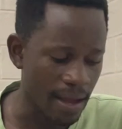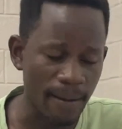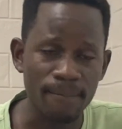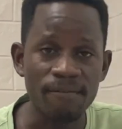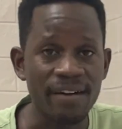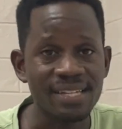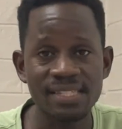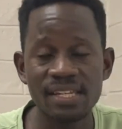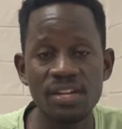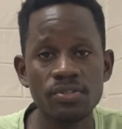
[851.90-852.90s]

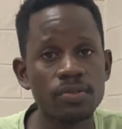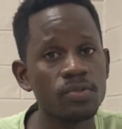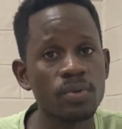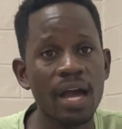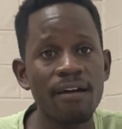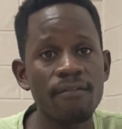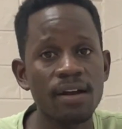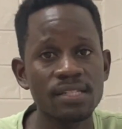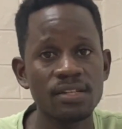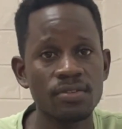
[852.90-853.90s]
vaccinations. We have
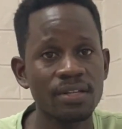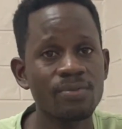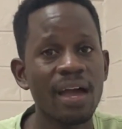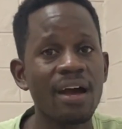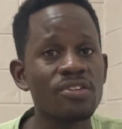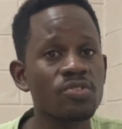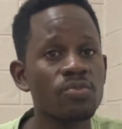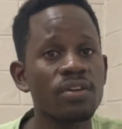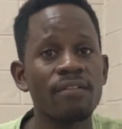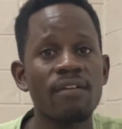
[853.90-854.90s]
vaccinations. That's why our
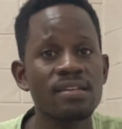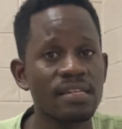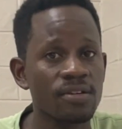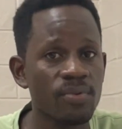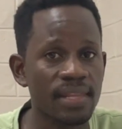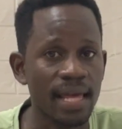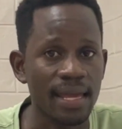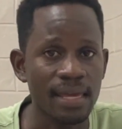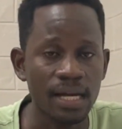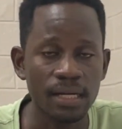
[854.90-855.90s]
children are vaccinated when they are
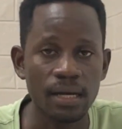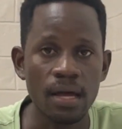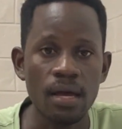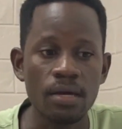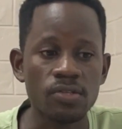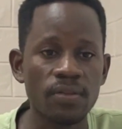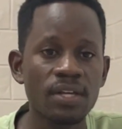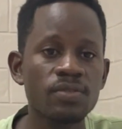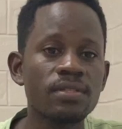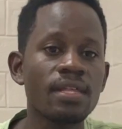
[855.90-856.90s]
young, so
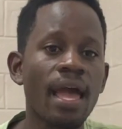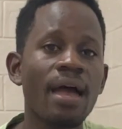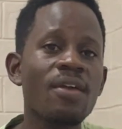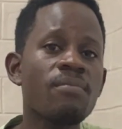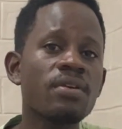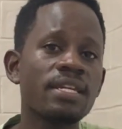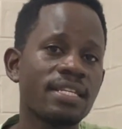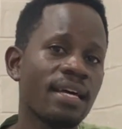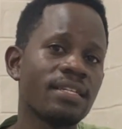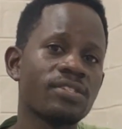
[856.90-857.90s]
that their immunity
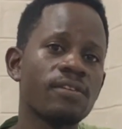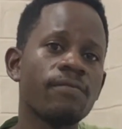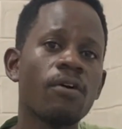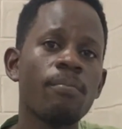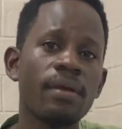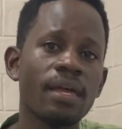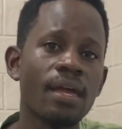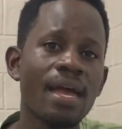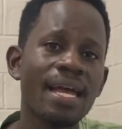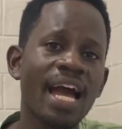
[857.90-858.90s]
that is developing
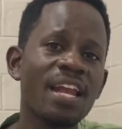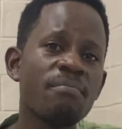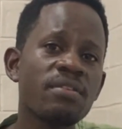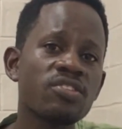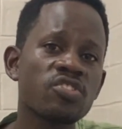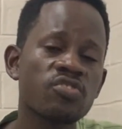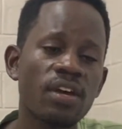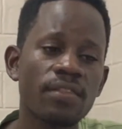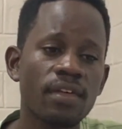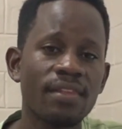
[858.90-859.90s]
can be
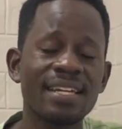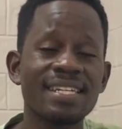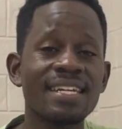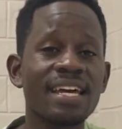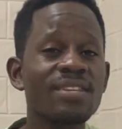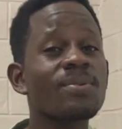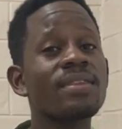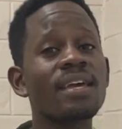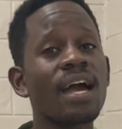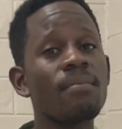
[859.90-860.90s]
strengthened. That in case when
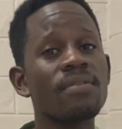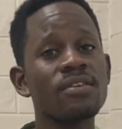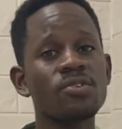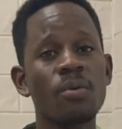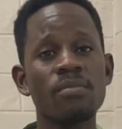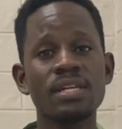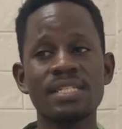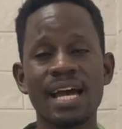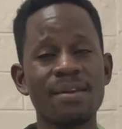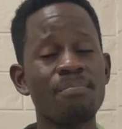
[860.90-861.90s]
they come in this
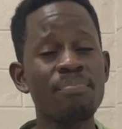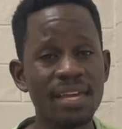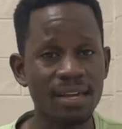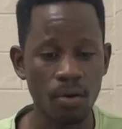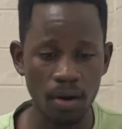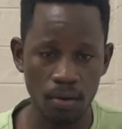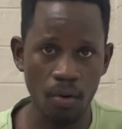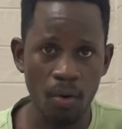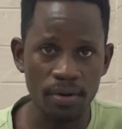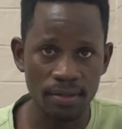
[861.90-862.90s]
community and pick
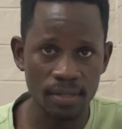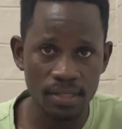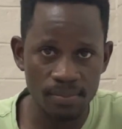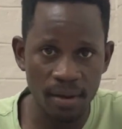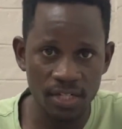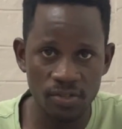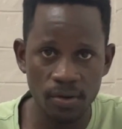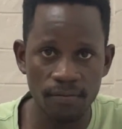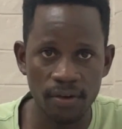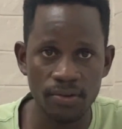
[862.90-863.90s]
on these
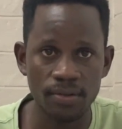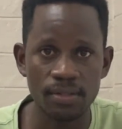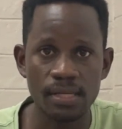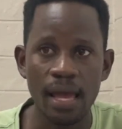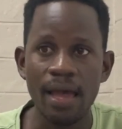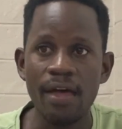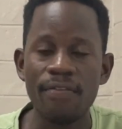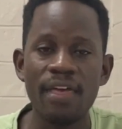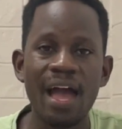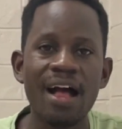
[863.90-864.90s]
bacterial infections,
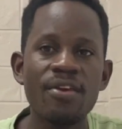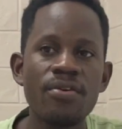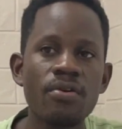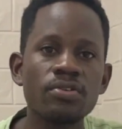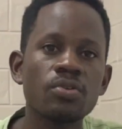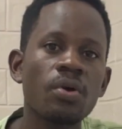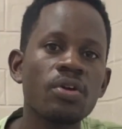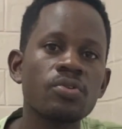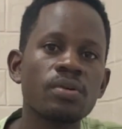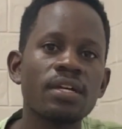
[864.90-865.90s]
they are not
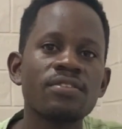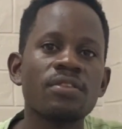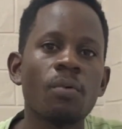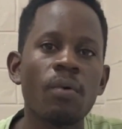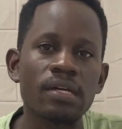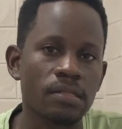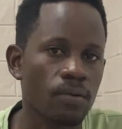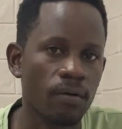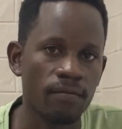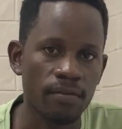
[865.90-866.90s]
going to get the worst
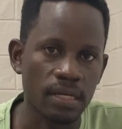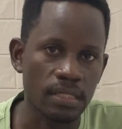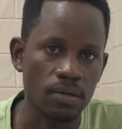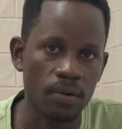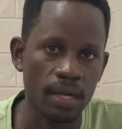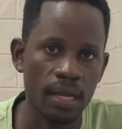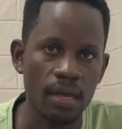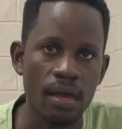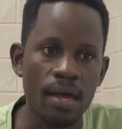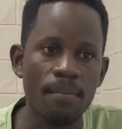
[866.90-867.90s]
of it.
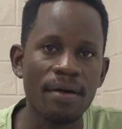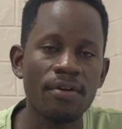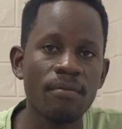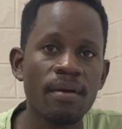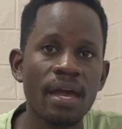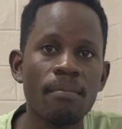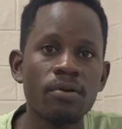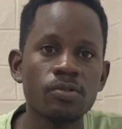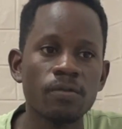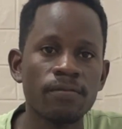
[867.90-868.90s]
Okay, but they will be
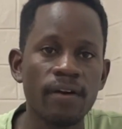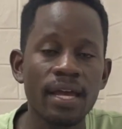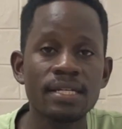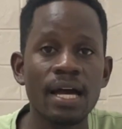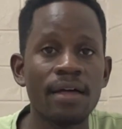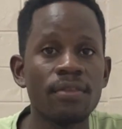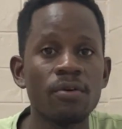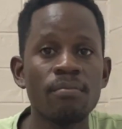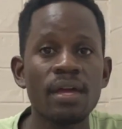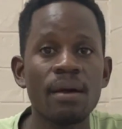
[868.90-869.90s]
able to fight, and they
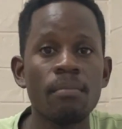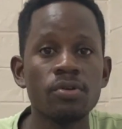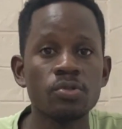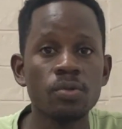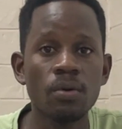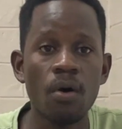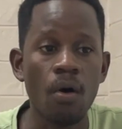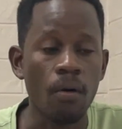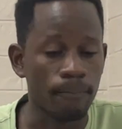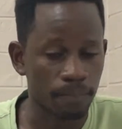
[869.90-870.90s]
will be able to
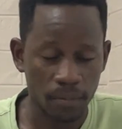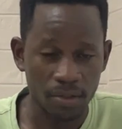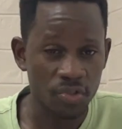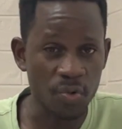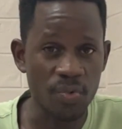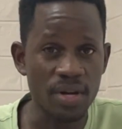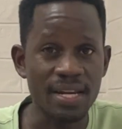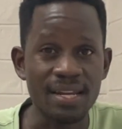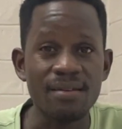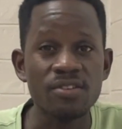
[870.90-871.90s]

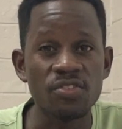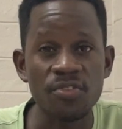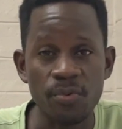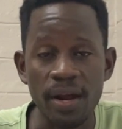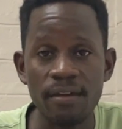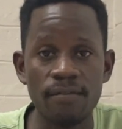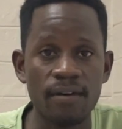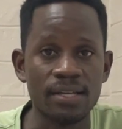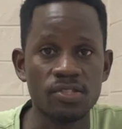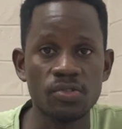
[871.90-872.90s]
really thrive
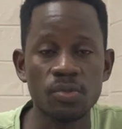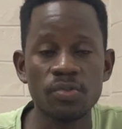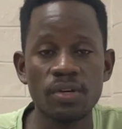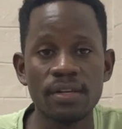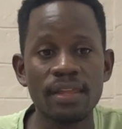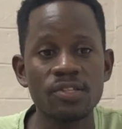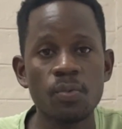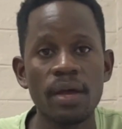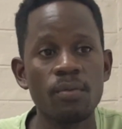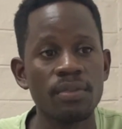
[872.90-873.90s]
as children. That's
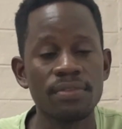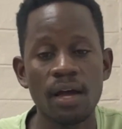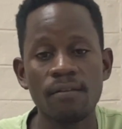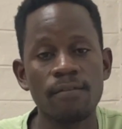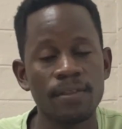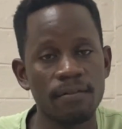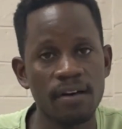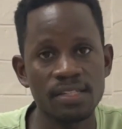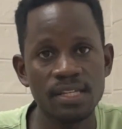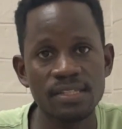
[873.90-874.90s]
why we thank for the
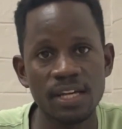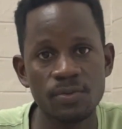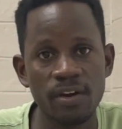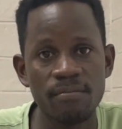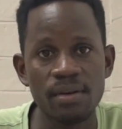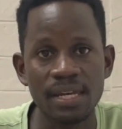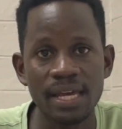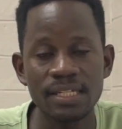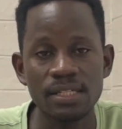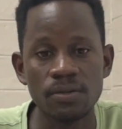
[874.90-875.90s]
vaccines that we have been
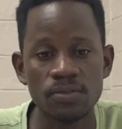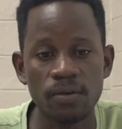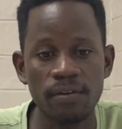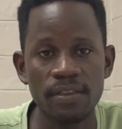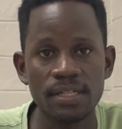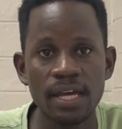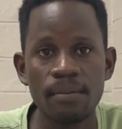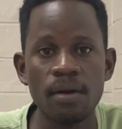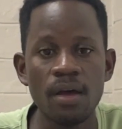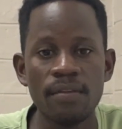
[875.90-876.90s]
getting so far the
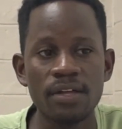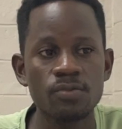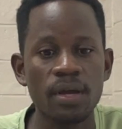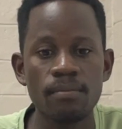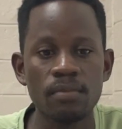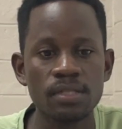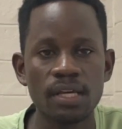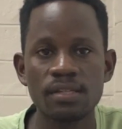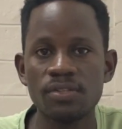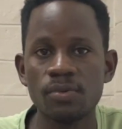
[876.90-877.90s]
time. That's why in most
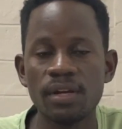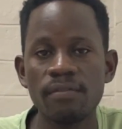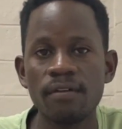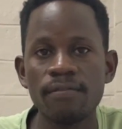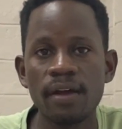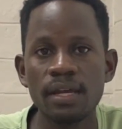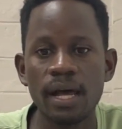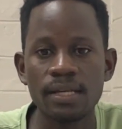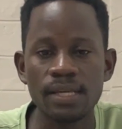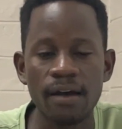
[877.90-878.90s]
cases you'll never find
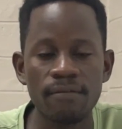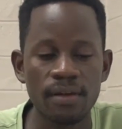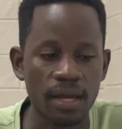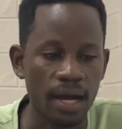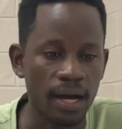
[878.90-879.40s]
us having